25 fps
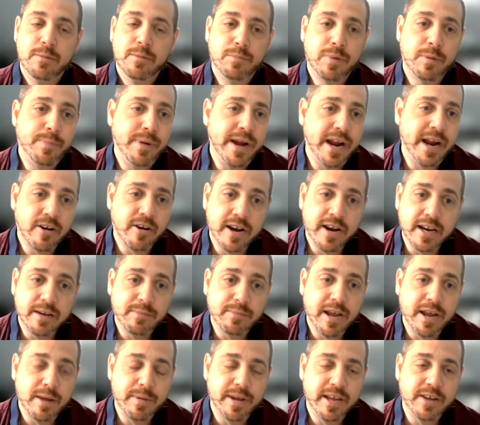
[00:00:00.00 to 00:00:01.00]
preparing
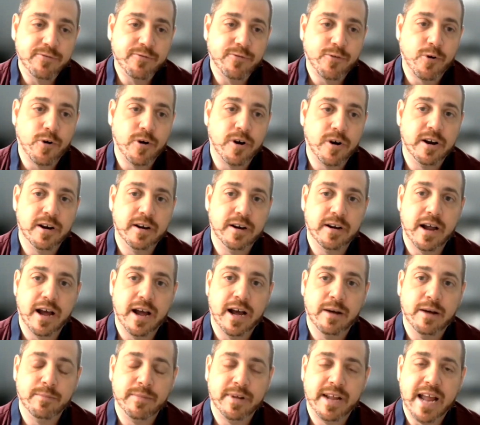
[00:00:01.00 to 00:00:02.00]
maybe for
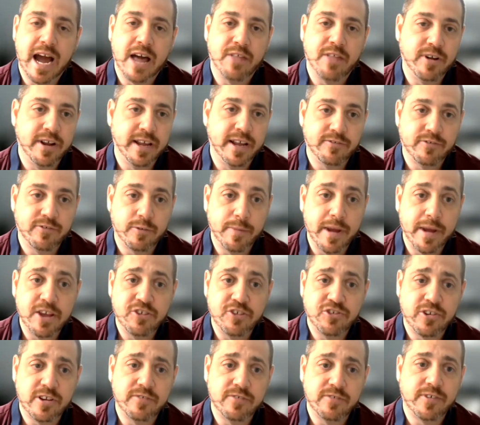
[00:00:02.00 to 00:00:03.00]
gathering
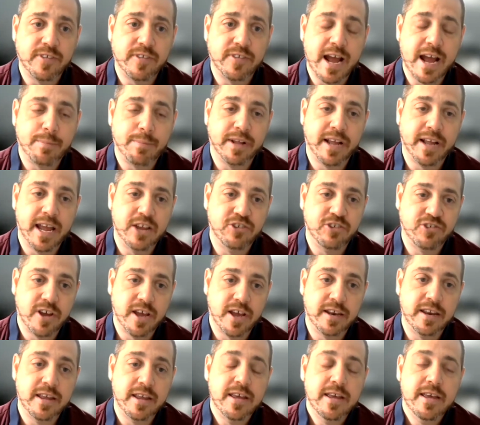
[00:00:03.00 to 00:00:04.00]
information for the
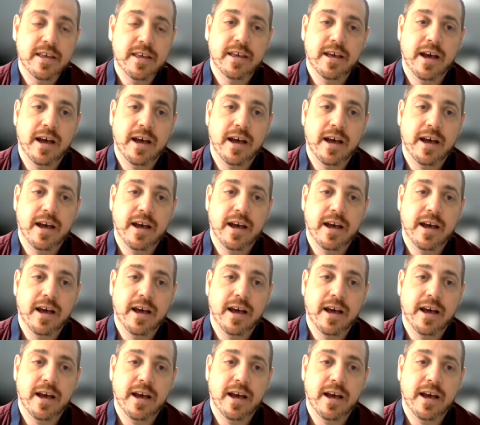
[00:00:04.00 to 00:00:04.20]
application